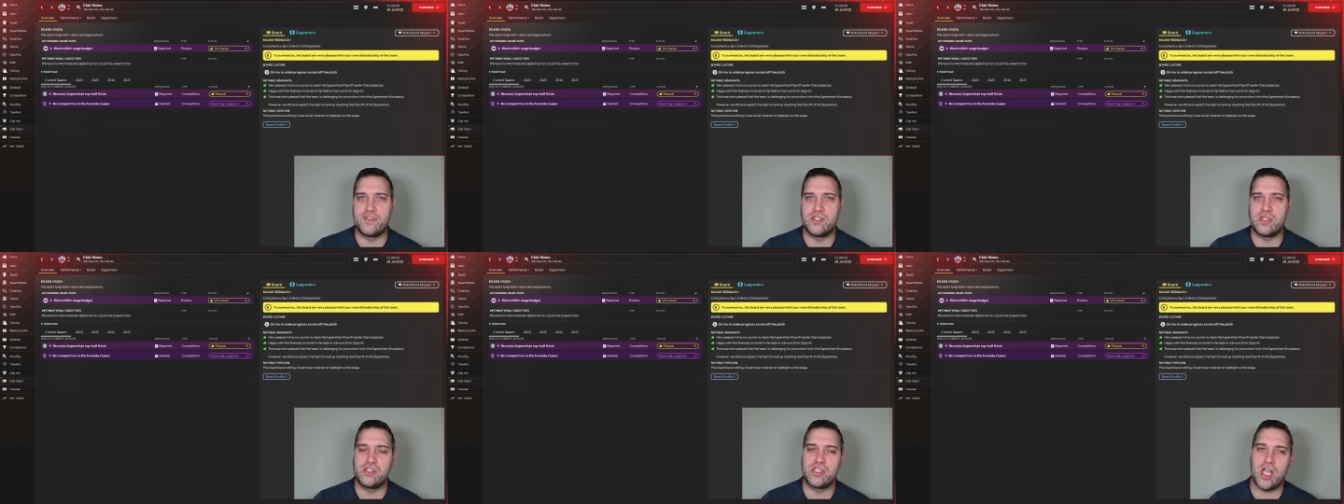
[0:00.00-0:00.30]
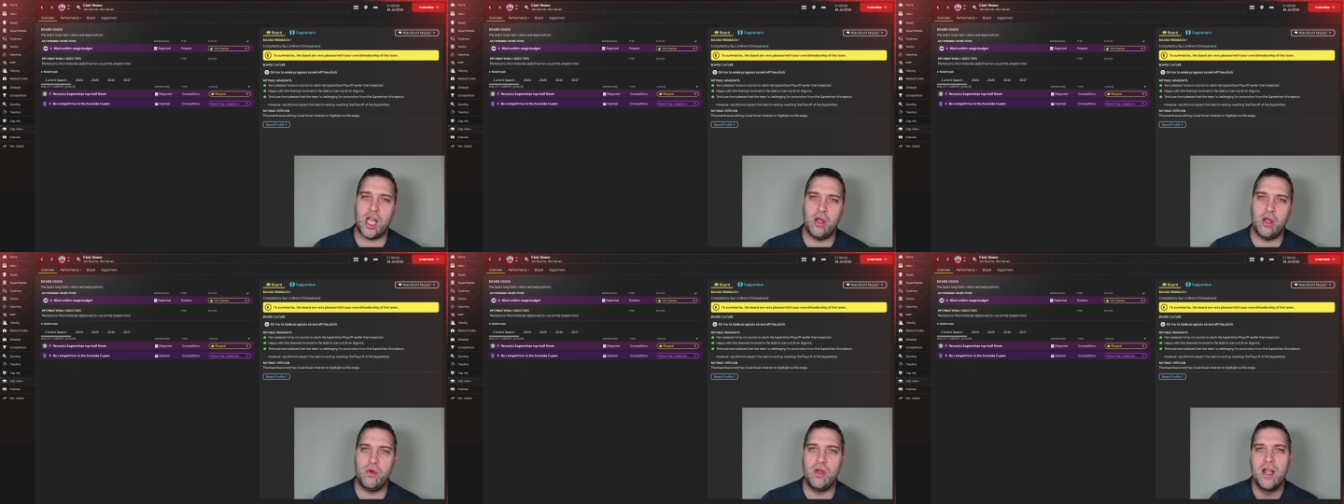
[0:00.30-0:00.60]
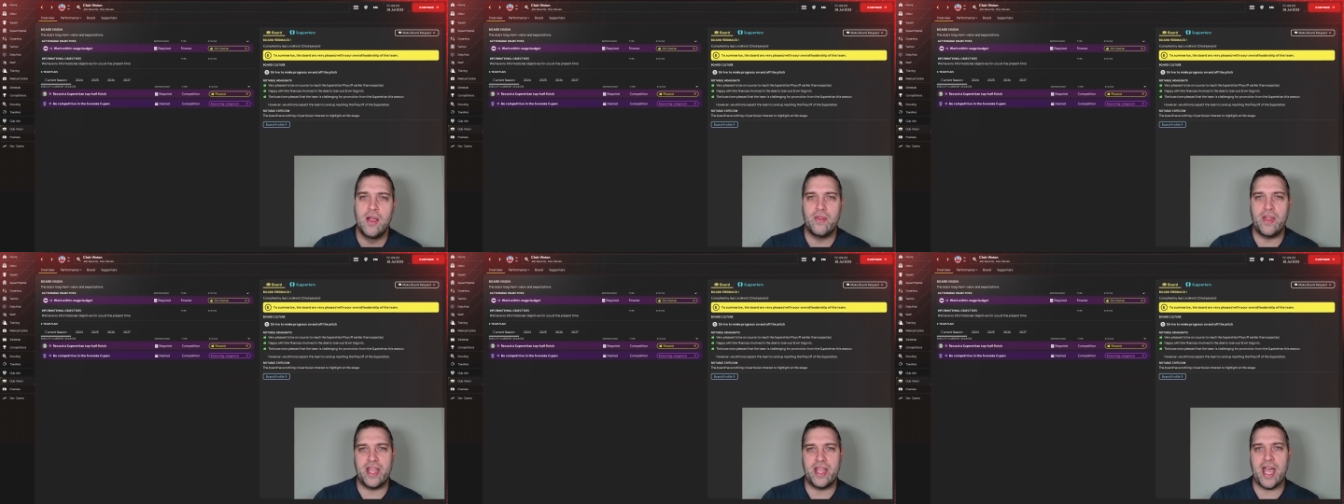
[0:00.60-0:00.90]
So
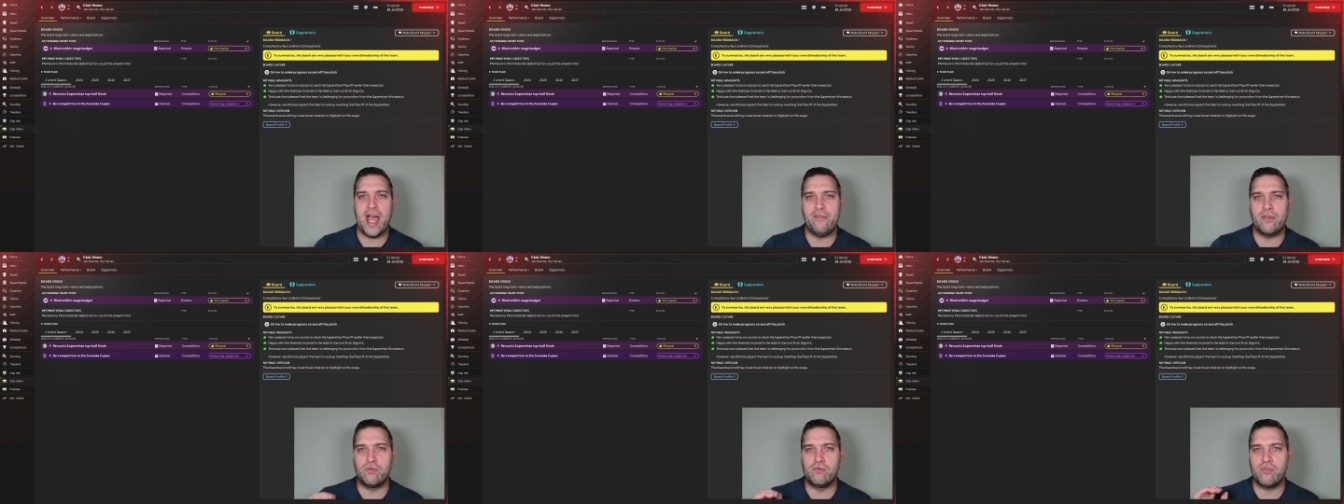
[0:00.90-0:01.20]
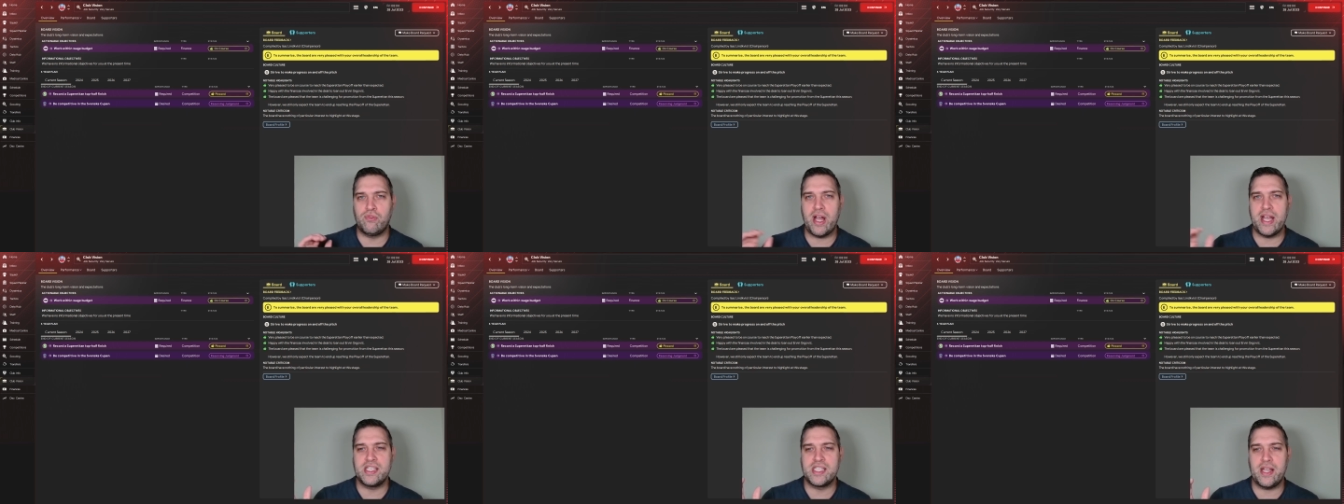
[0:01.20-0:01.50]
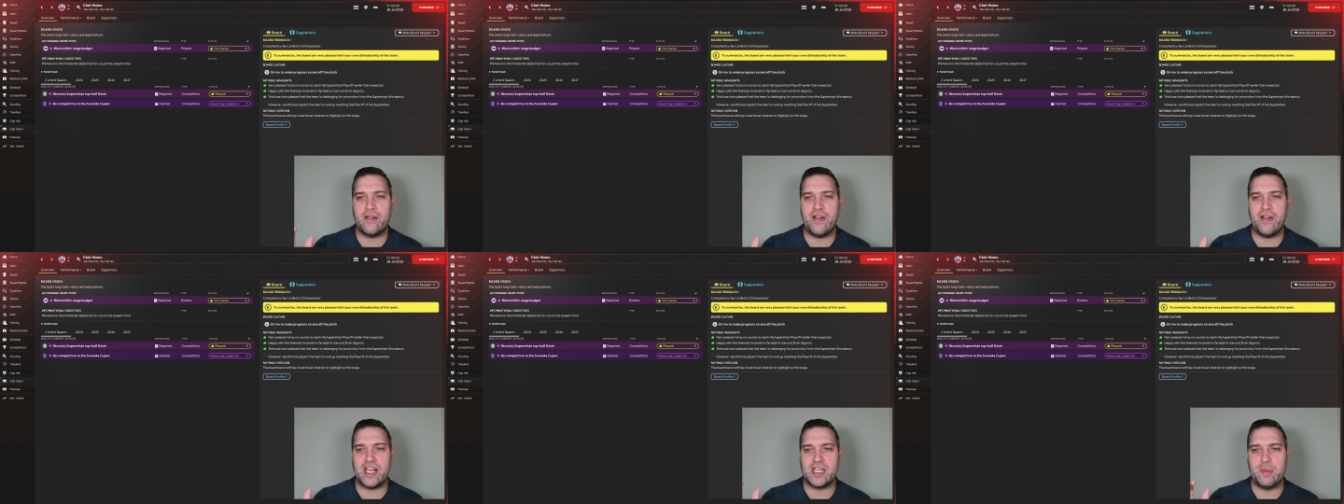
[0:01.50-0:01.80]
they haven't raised their
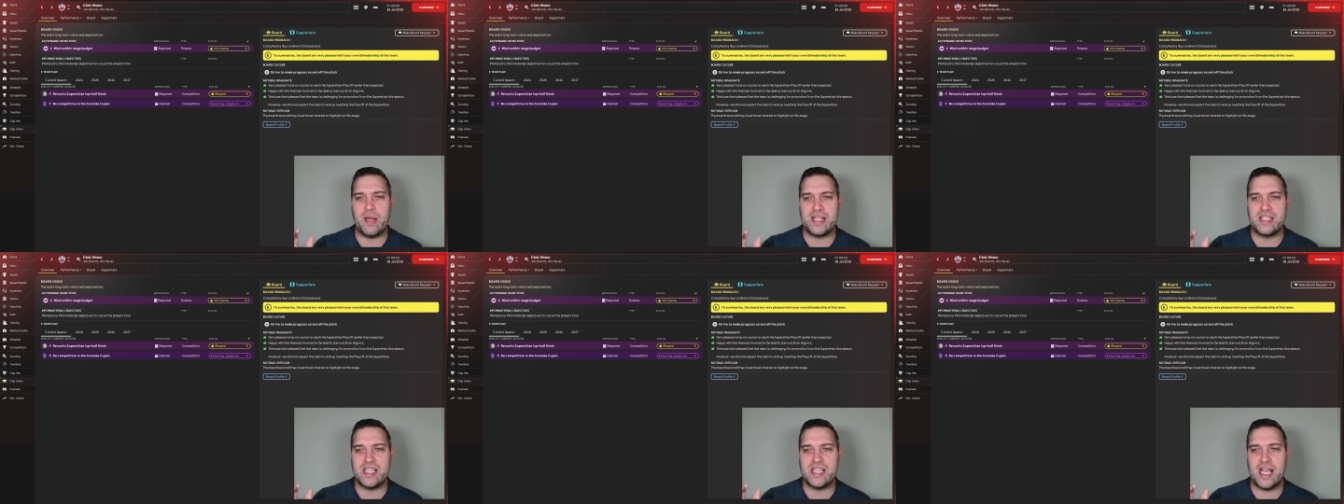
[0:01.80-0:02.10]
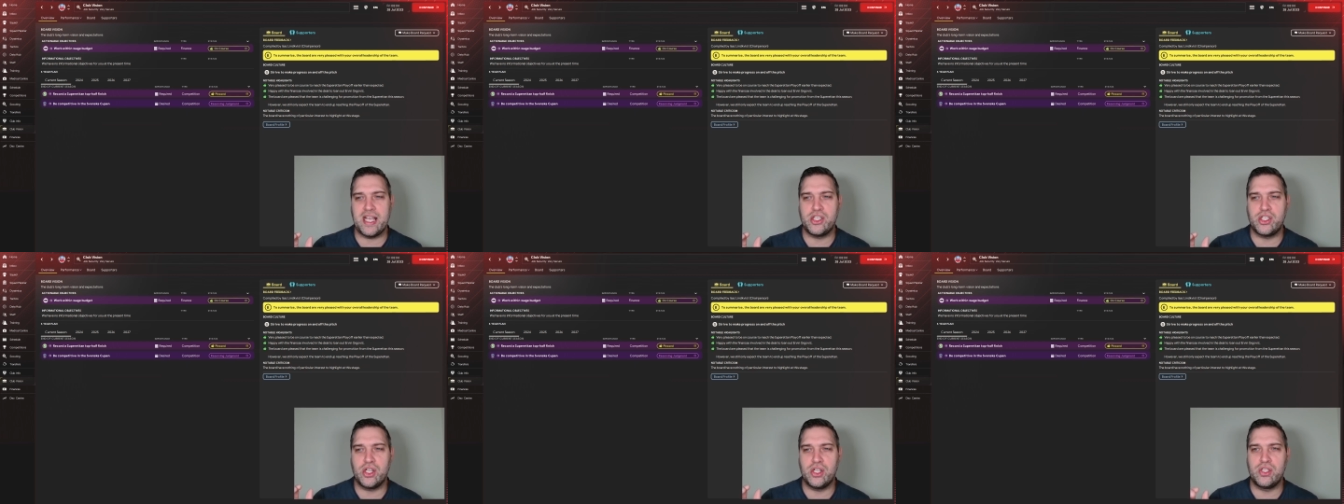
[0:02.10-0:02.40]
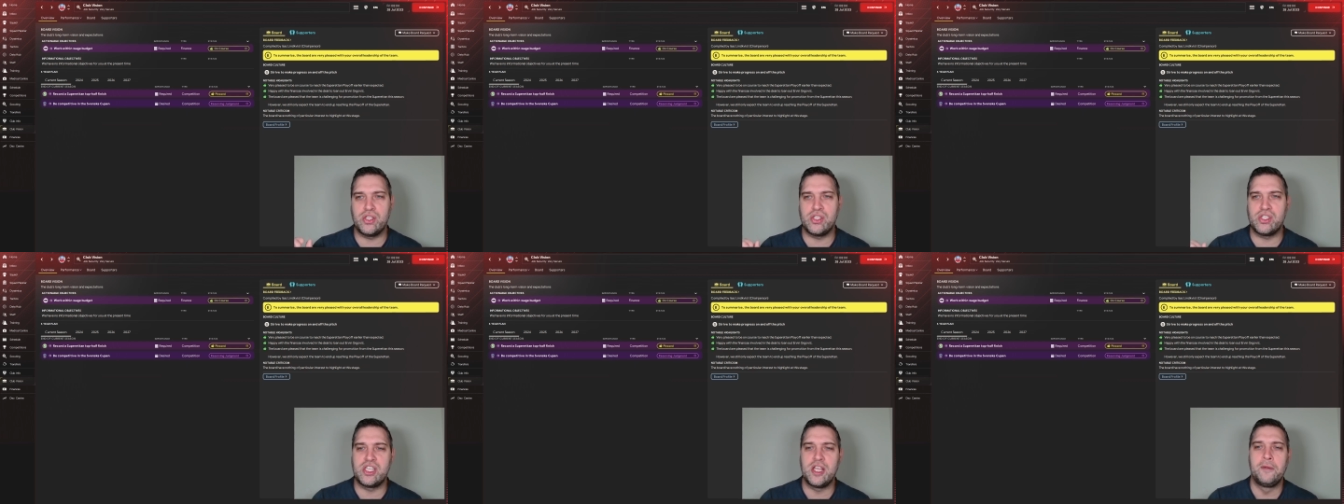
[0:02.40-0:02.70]

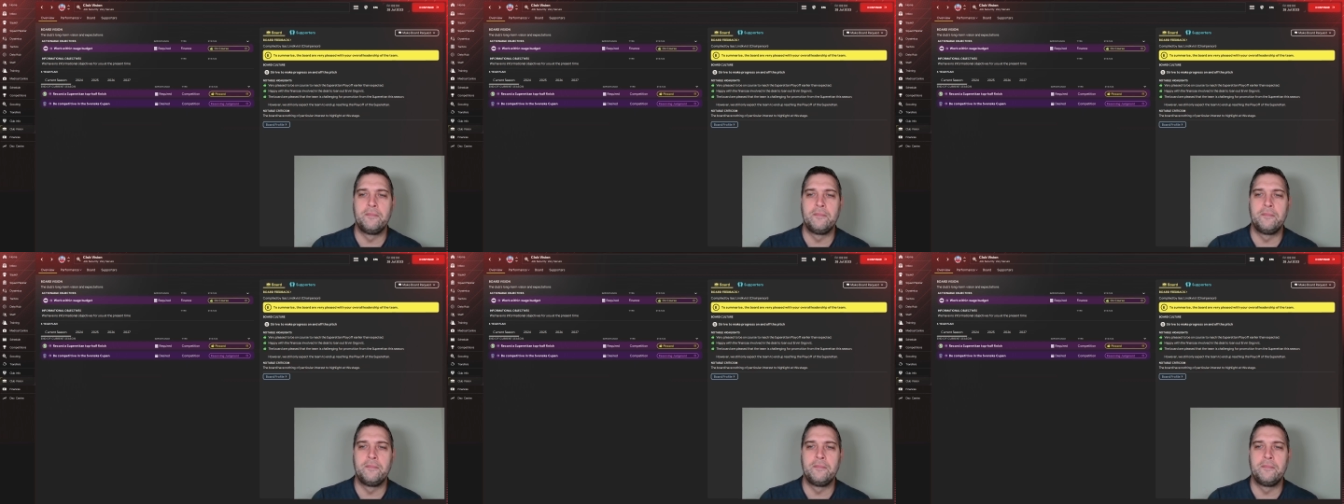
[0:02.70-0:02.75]
expectations.